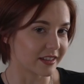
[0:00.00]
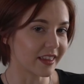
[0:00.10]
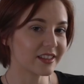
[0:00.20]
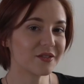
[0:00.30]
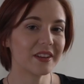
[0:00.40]
So
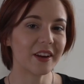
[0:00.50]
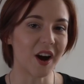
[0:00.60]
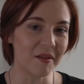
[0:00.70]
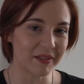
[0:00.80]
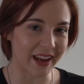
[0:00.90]
that's a really
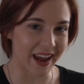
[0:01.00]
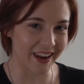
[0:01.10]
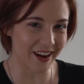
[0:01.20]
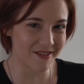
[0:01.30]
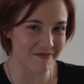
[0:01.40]

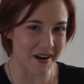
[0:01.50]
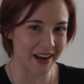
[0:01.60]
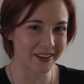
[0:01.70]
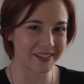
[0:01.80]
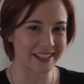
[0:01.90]
complicated
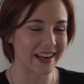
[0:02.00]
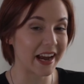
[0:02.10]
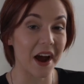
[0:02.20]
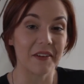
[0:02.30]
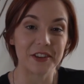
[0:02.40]
way of saying
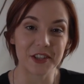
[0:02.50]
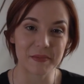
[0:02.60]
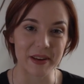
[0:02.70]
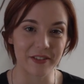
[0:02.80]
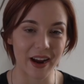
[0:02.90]
how I do
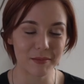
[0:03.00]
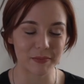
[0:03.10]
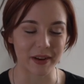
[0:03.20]
speed ramps,